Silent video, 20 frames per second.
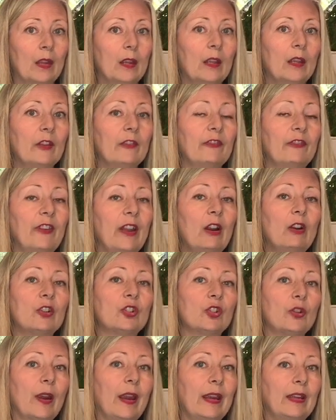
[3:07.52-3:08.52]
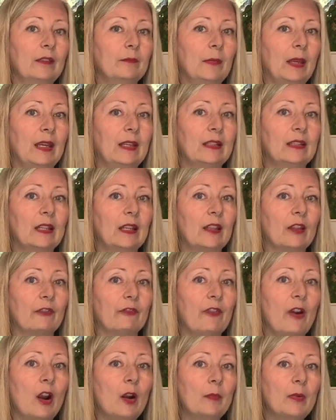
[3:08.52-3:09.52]
Fair trade means that the
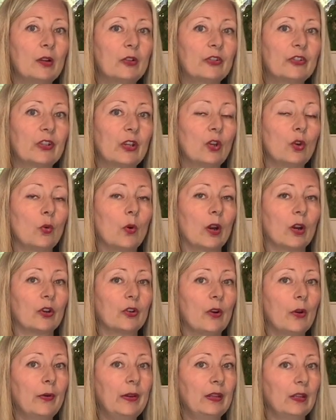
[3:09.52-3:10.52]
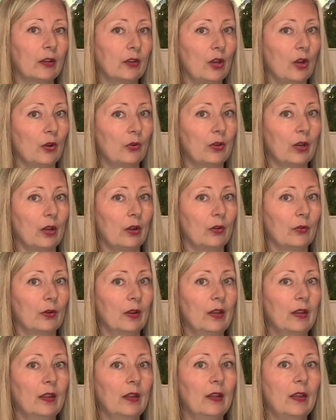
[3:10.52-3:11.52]
farmers who are growing the cocoa
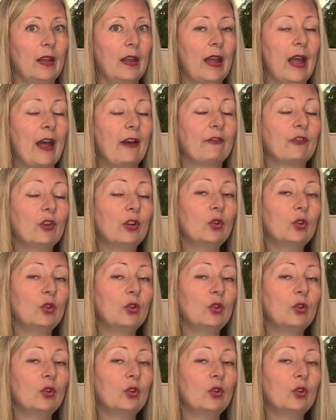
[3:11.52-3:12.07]
have good